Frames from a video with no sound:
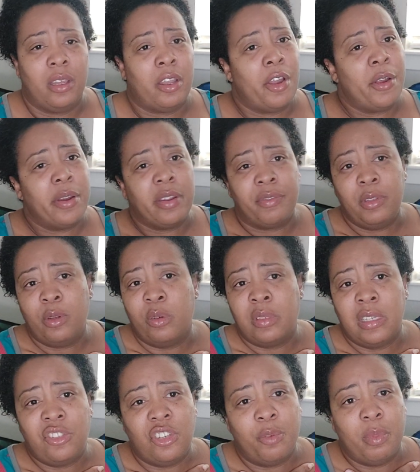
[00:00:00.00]
Karen, if you don't
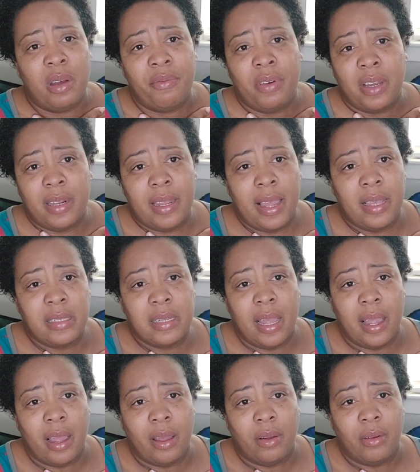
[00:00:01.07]
sit your motherfucking ass
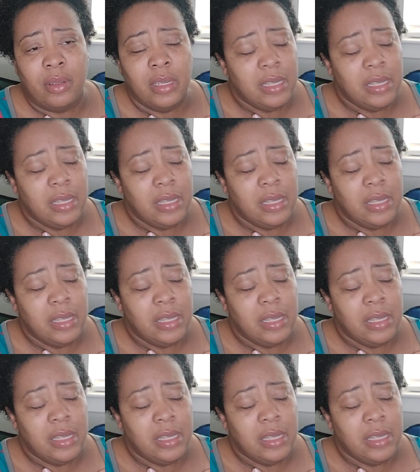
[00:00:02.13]
down,